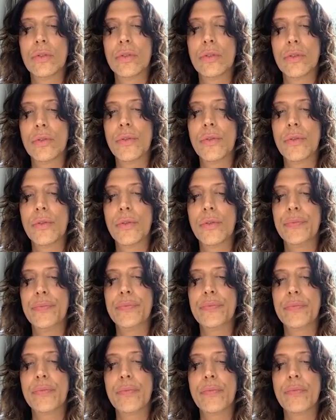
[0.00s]

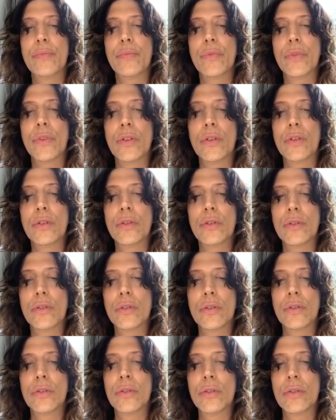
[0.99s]

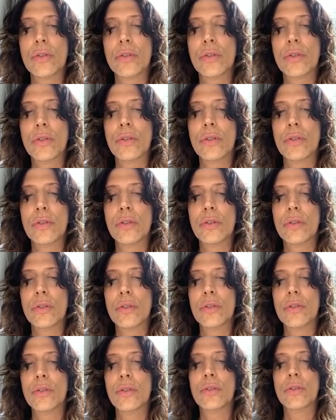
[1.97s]

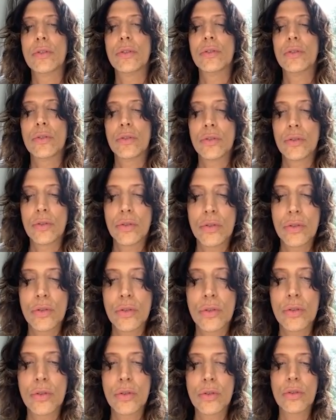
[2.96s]

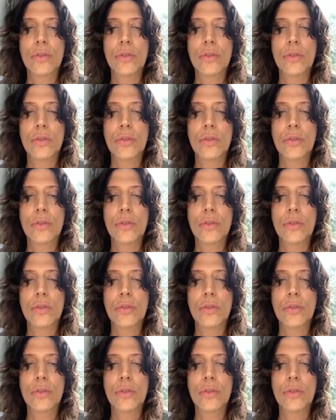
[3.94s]
No words are spoken by the person on screen.